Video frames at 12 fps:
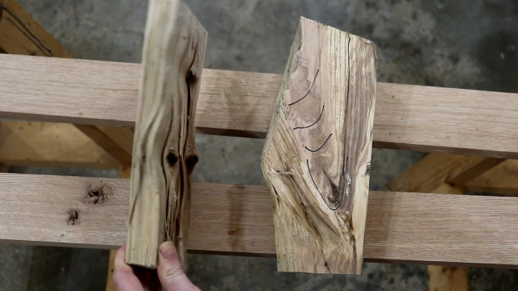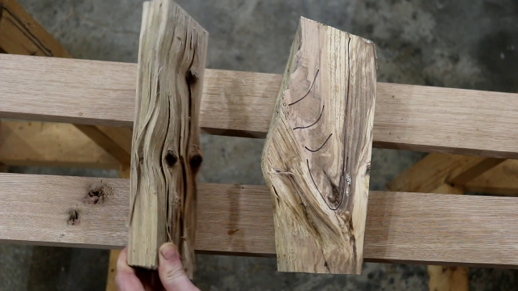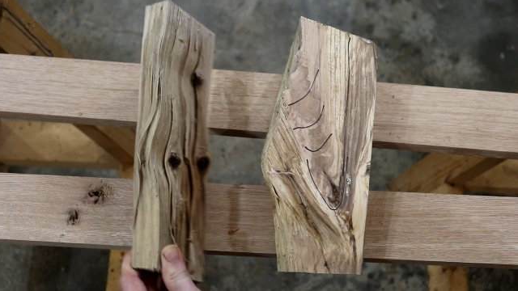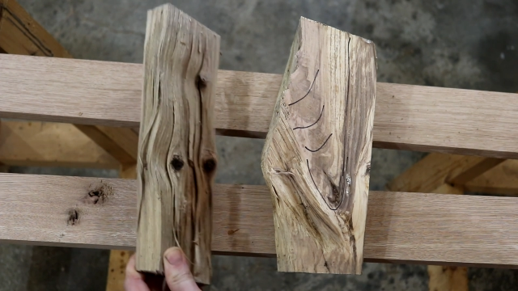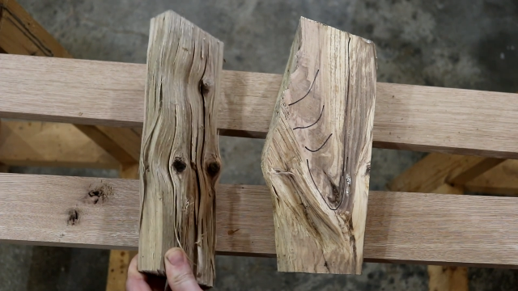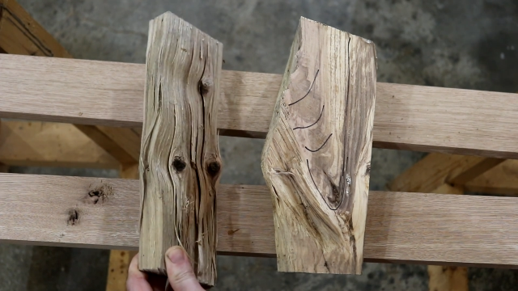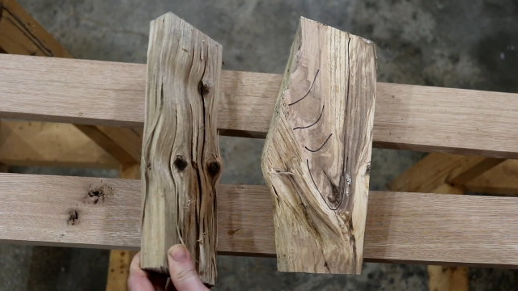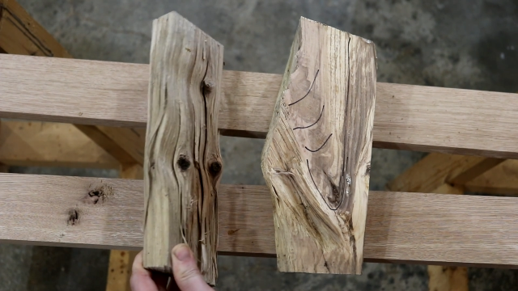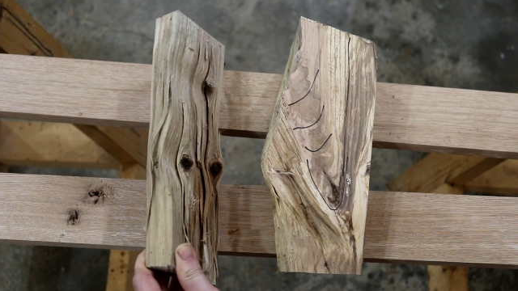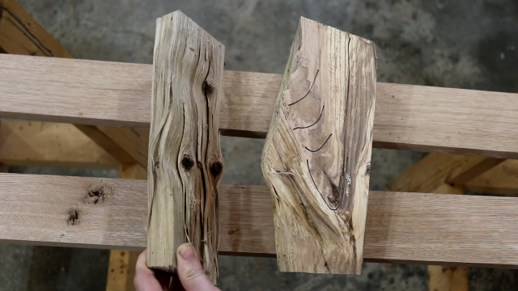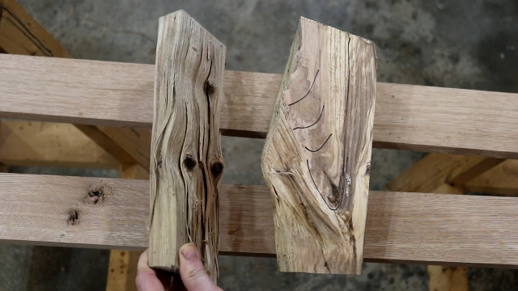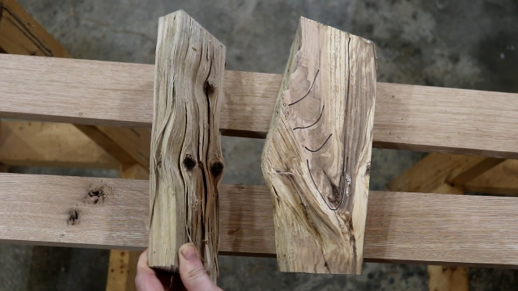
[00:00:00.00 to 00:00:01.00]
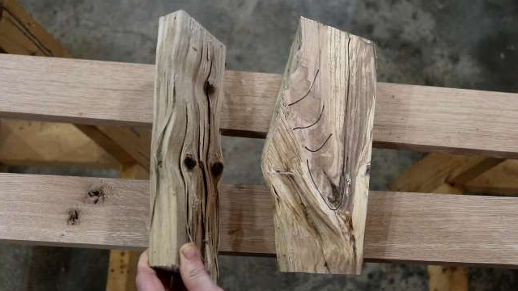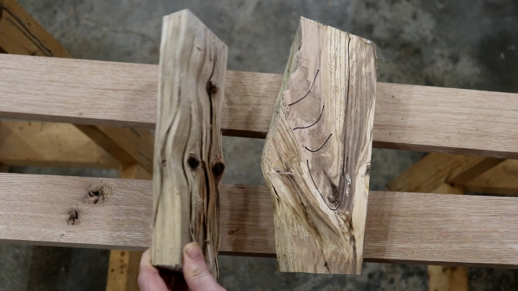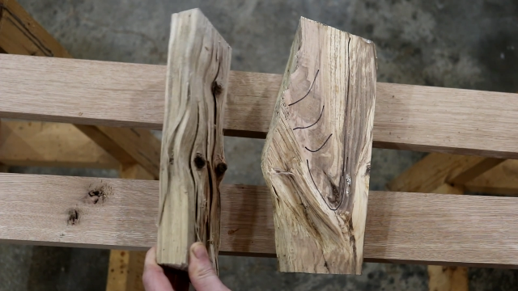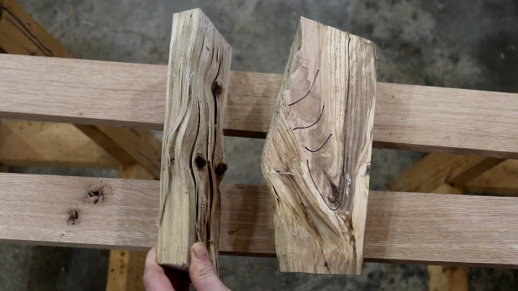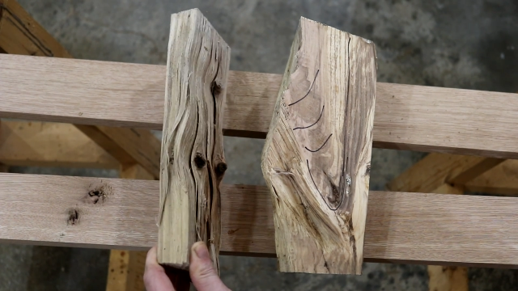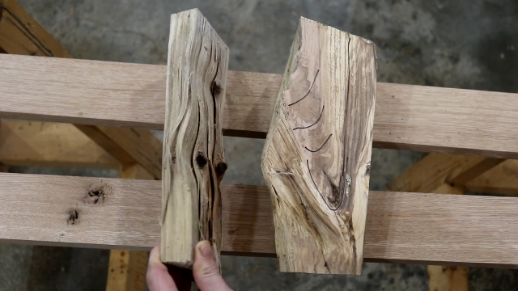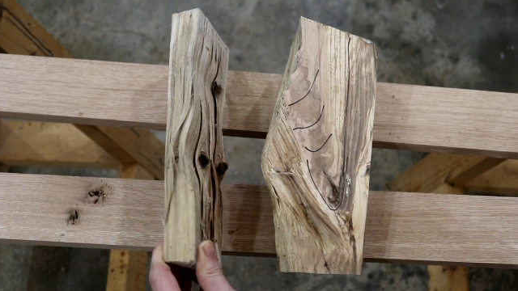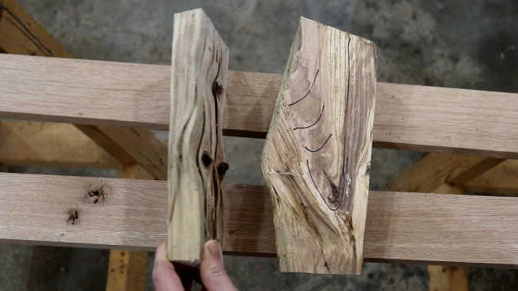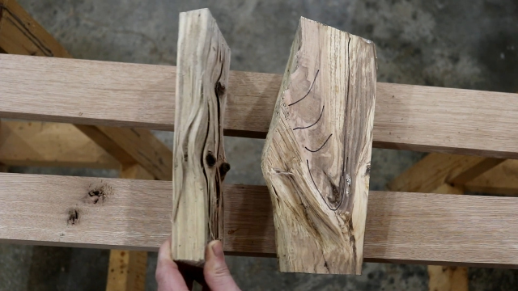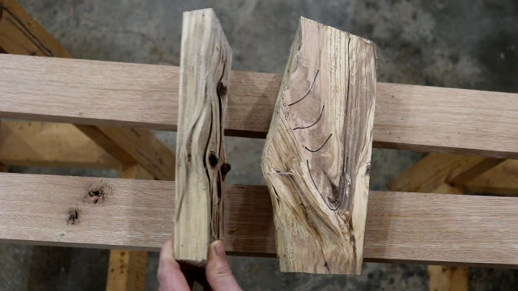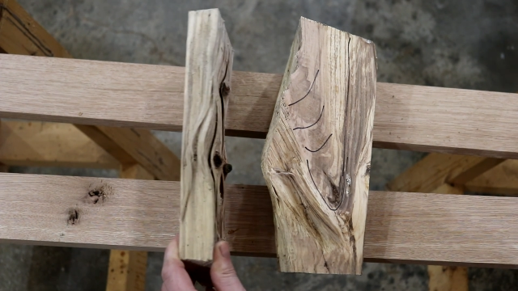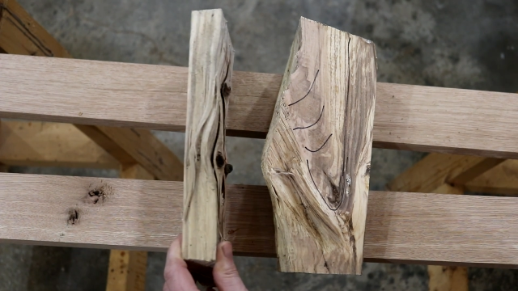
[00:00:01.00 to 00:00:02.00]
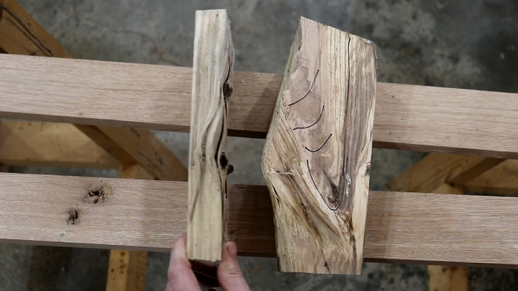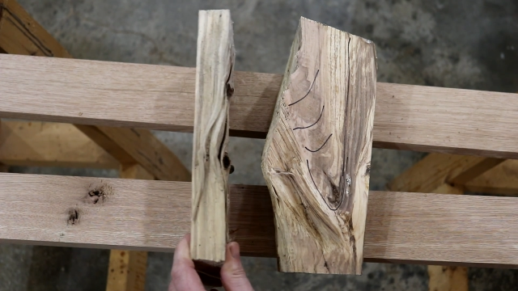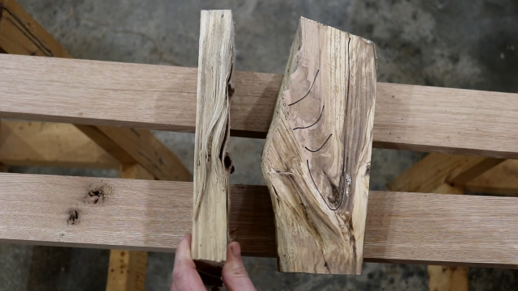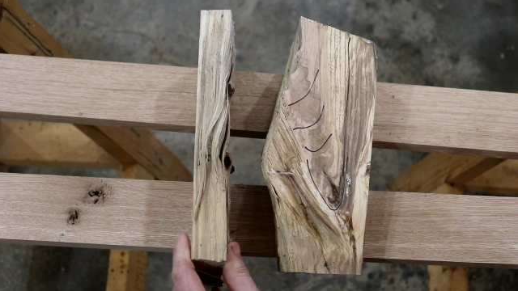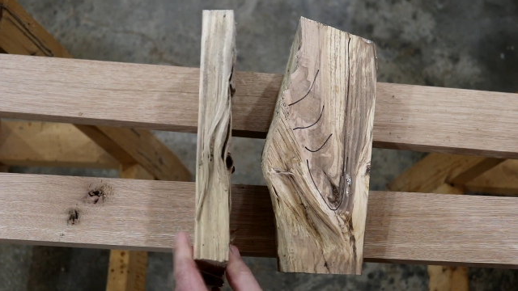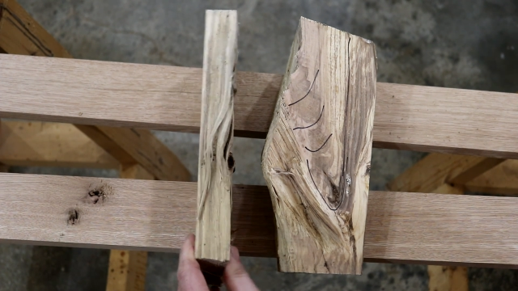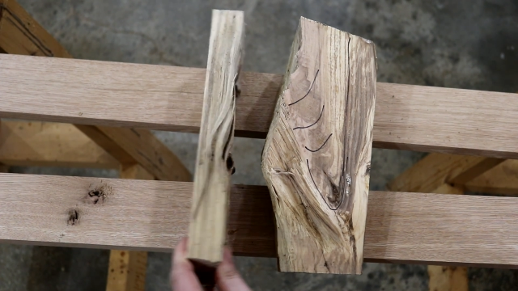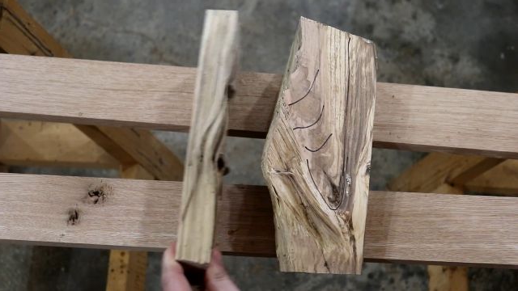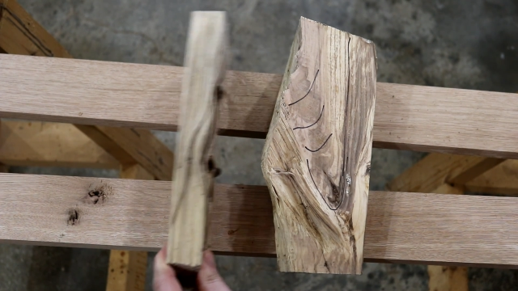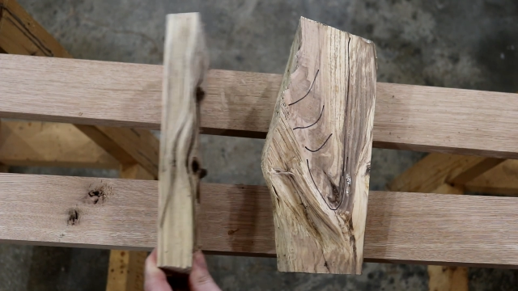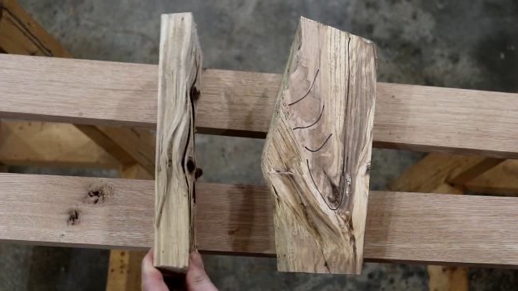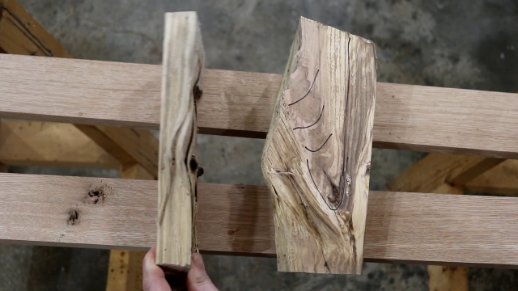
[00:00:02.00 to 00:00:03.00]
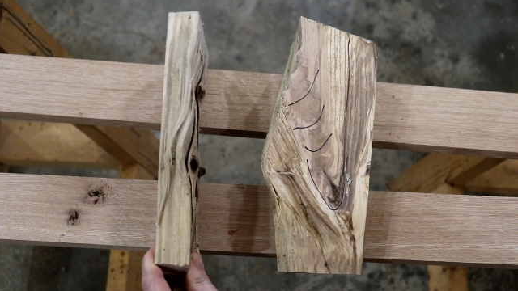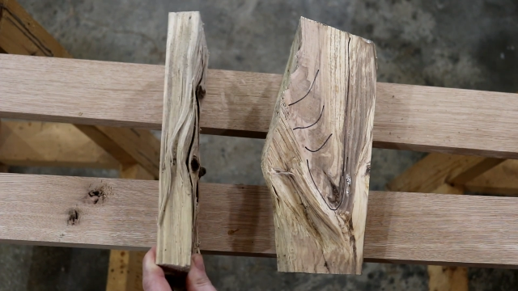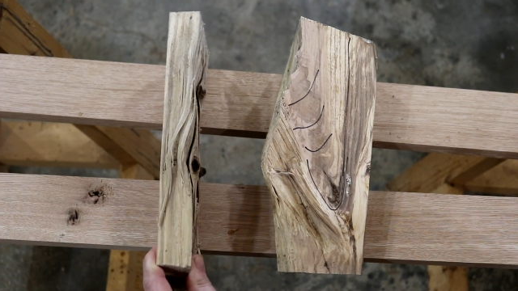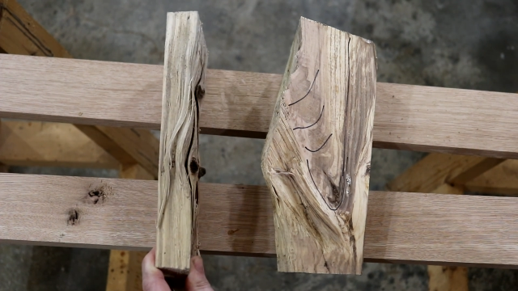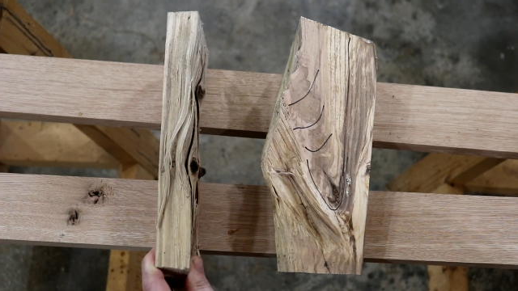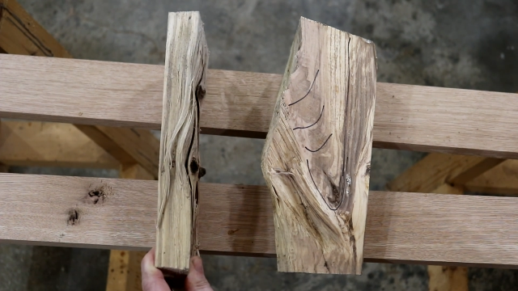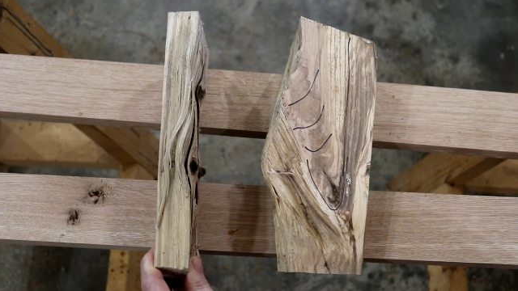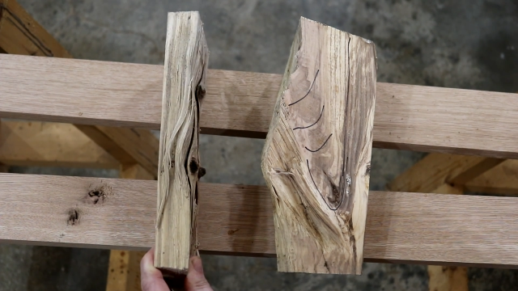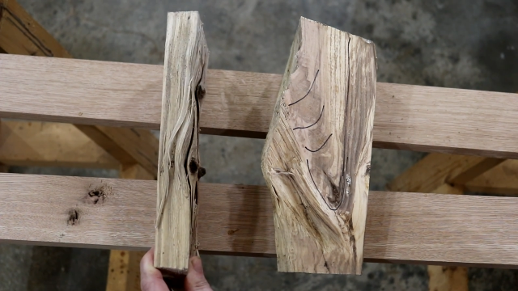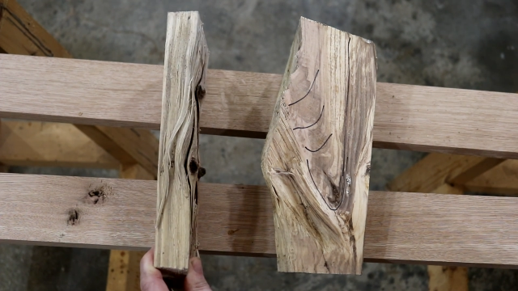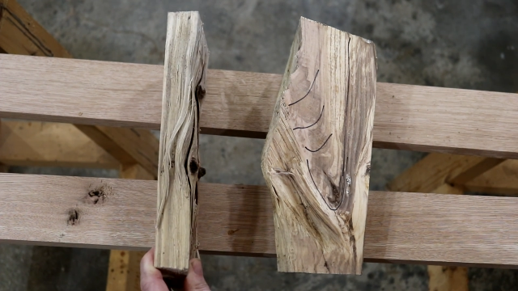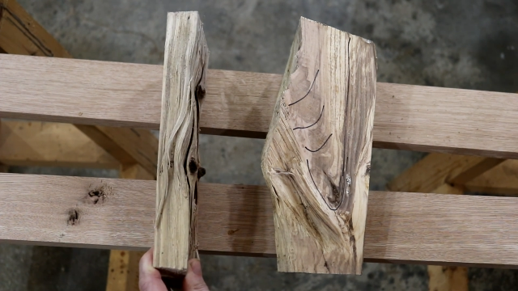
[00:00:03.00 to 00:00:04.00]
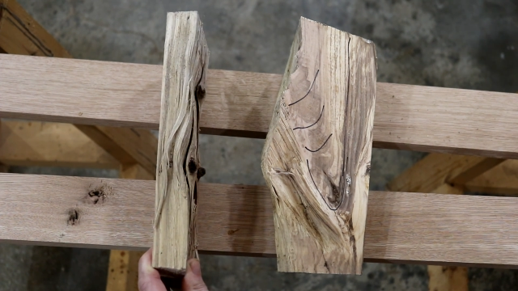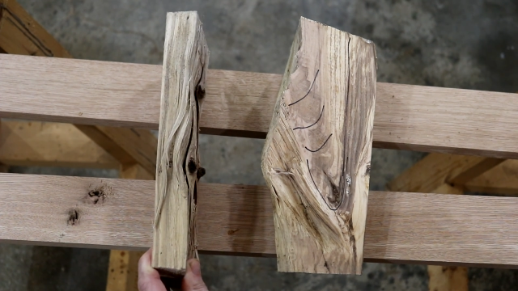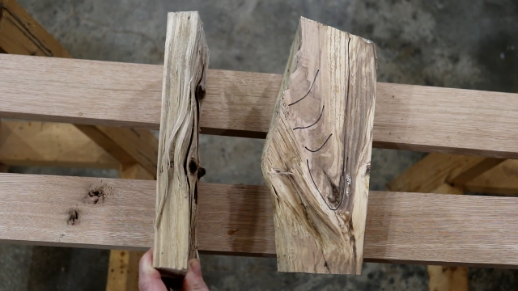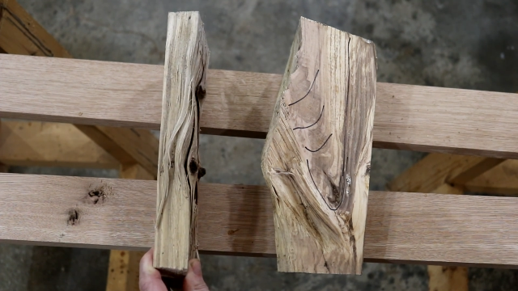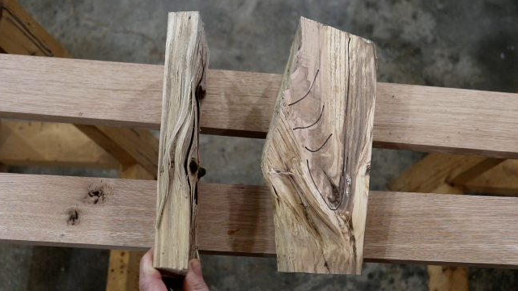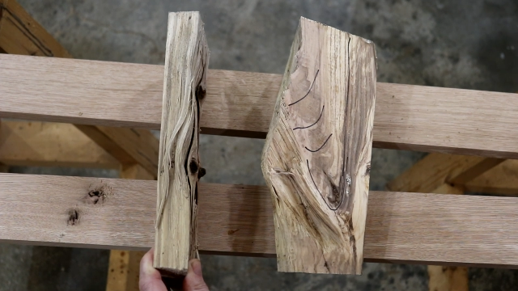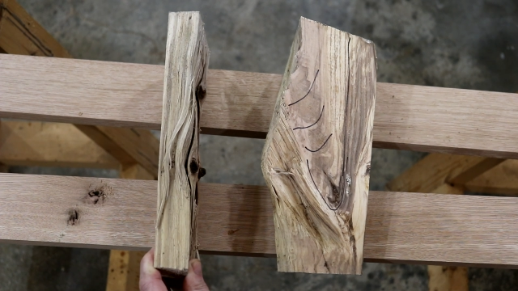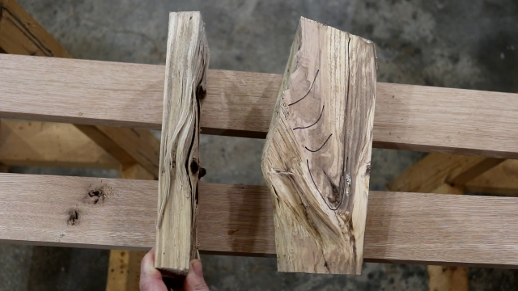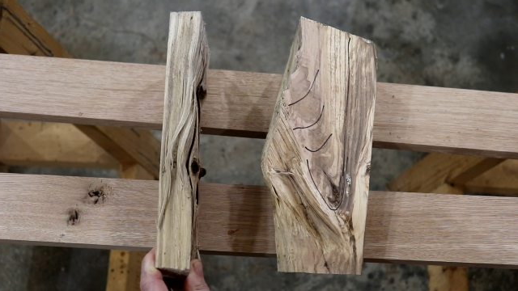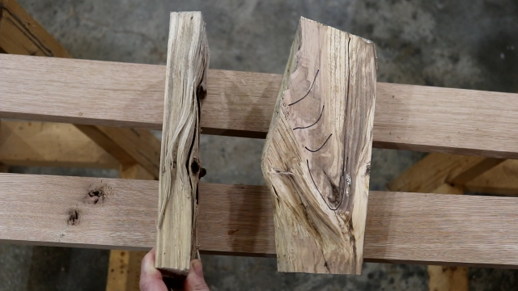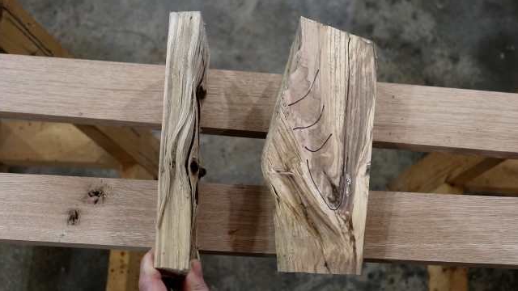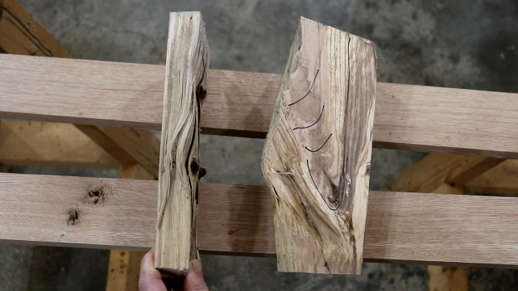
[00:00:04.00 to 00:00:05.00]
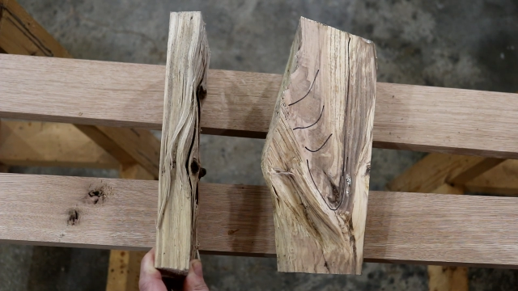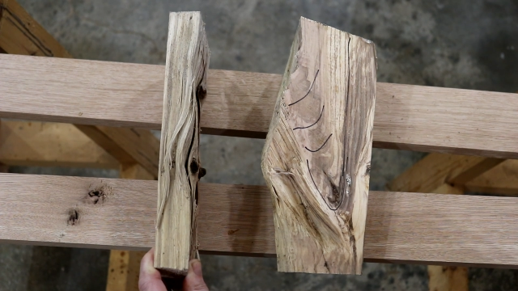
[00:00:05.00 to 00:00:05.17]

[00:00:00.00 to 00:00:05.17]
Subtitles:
Nobody's mouth can be seen.